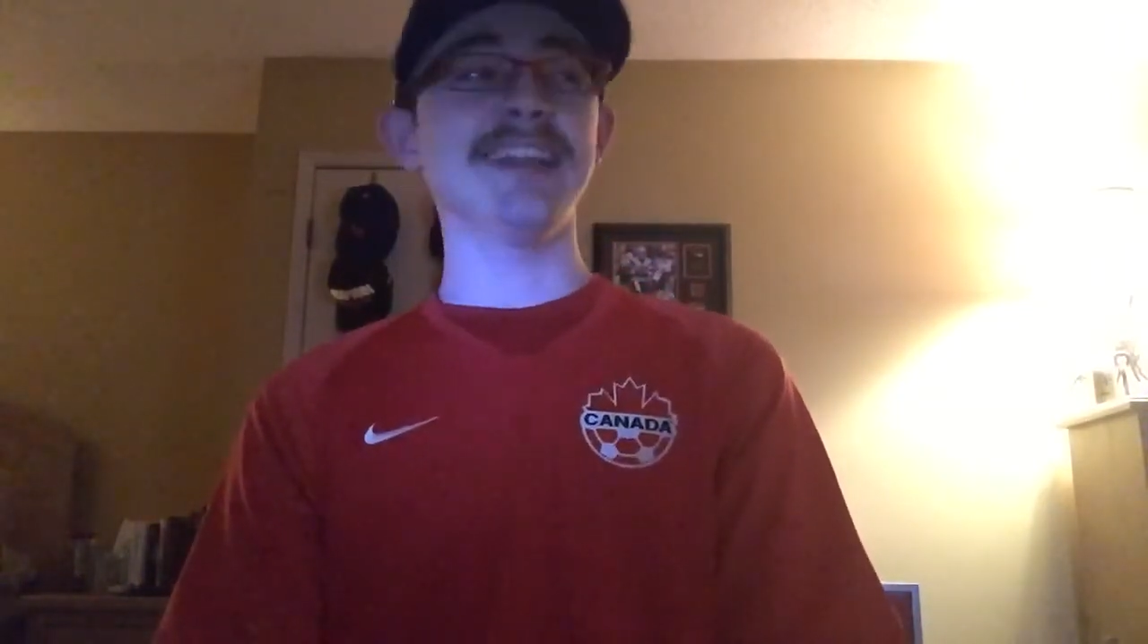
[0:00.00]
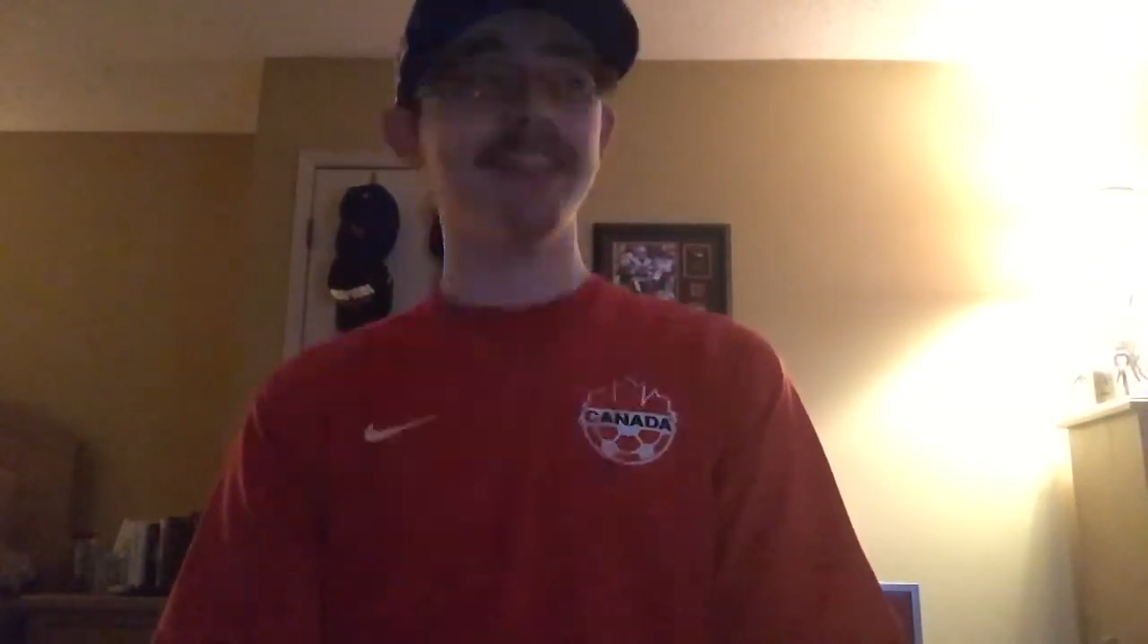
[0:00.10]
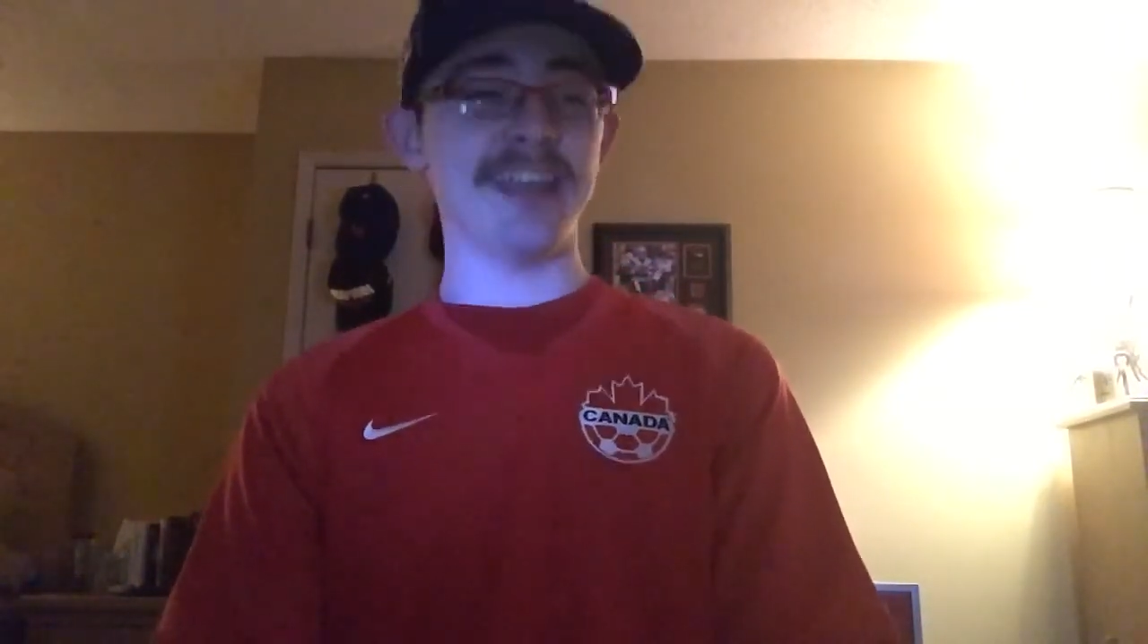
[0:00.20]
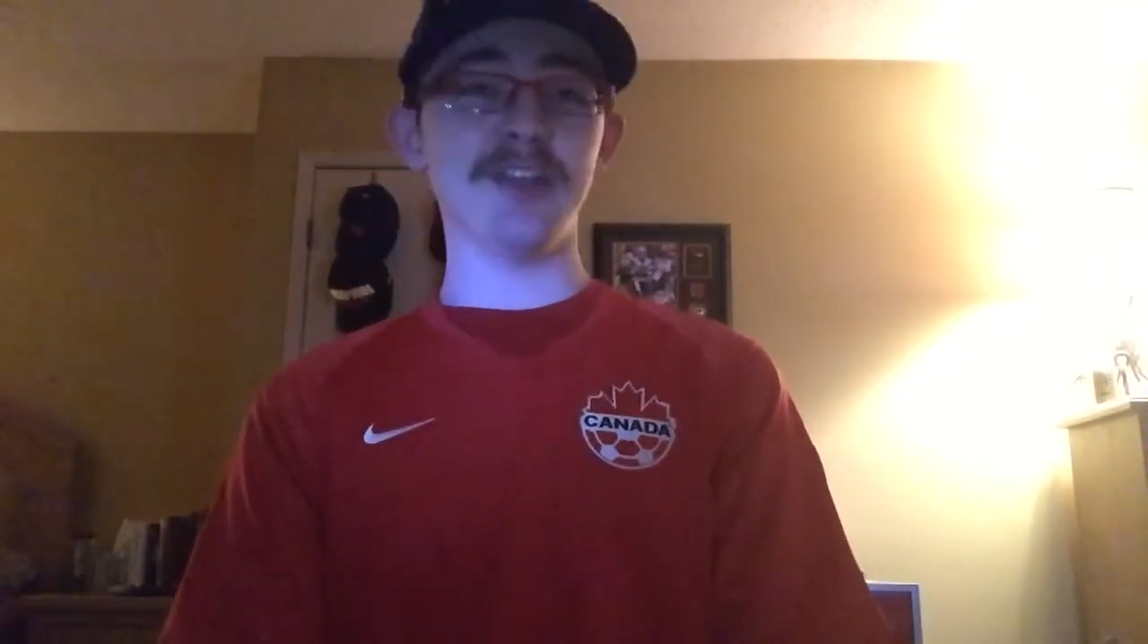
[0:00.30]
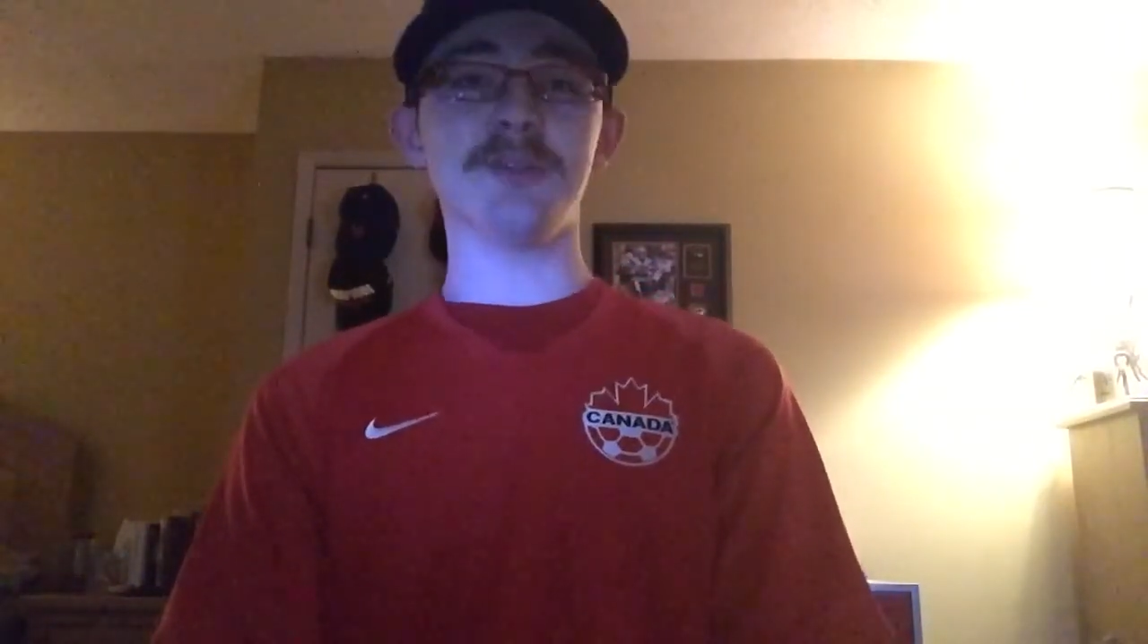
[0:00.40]

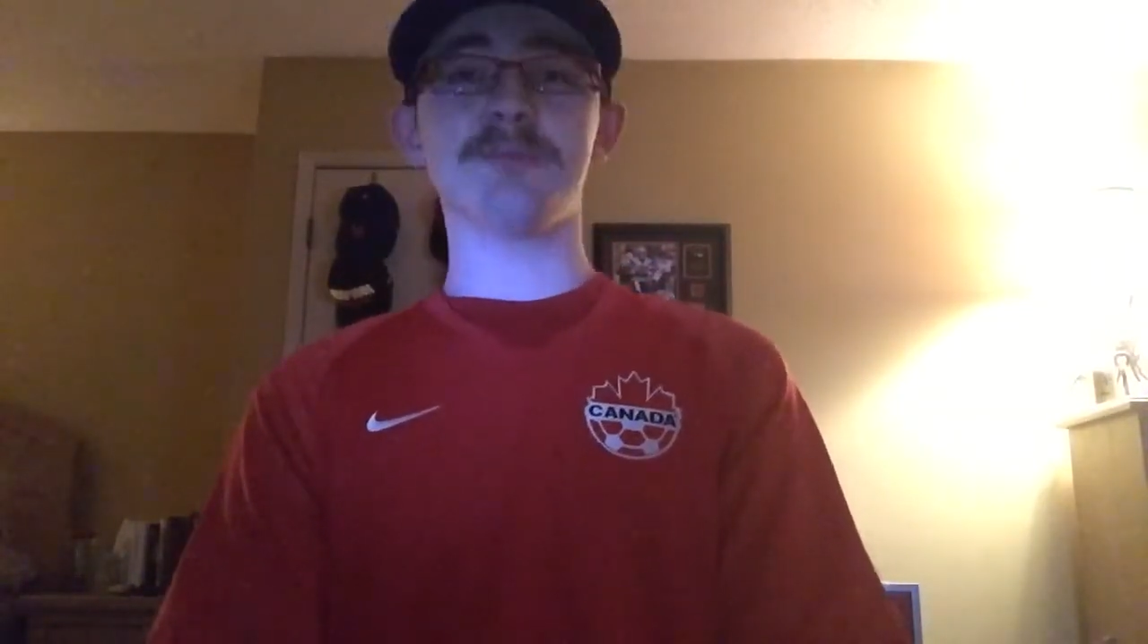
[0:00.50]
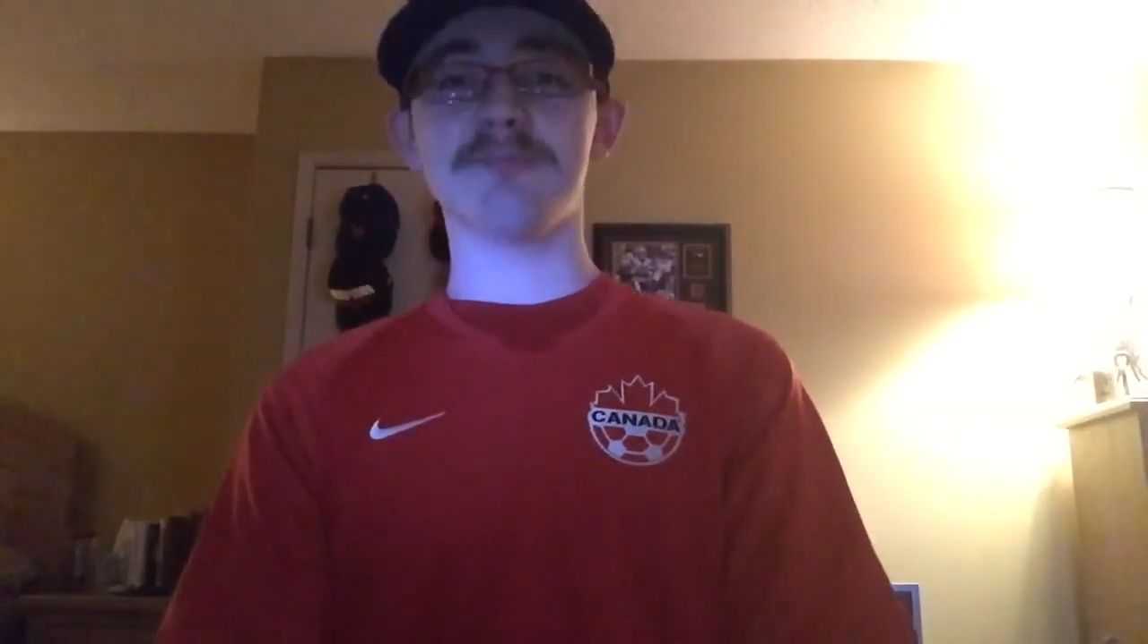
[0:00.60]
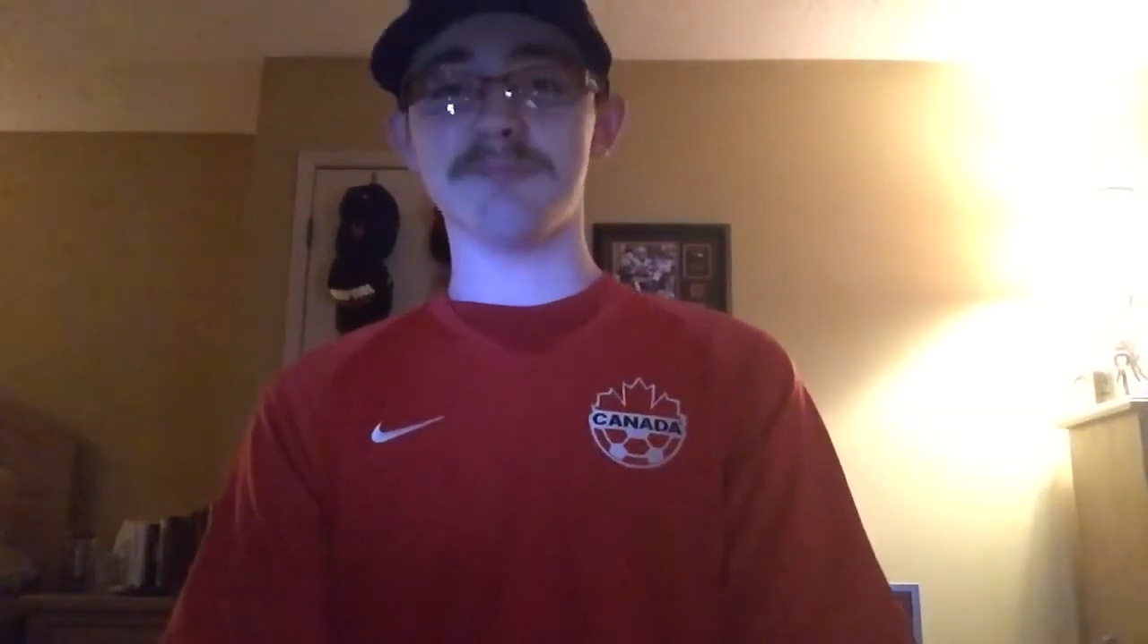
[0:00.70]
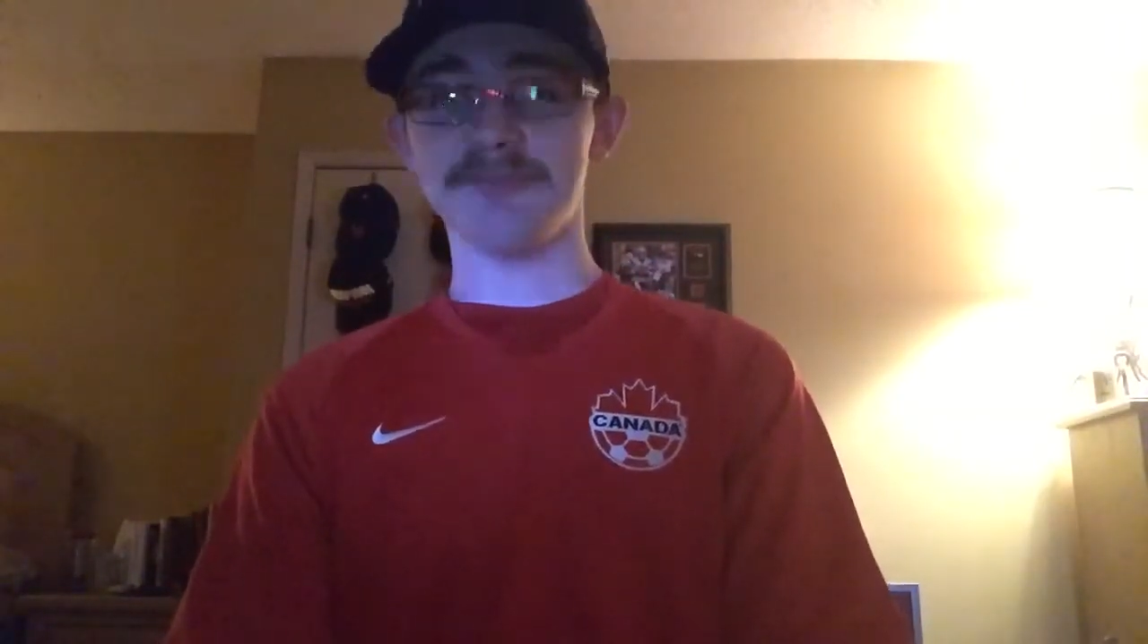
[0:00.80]
that are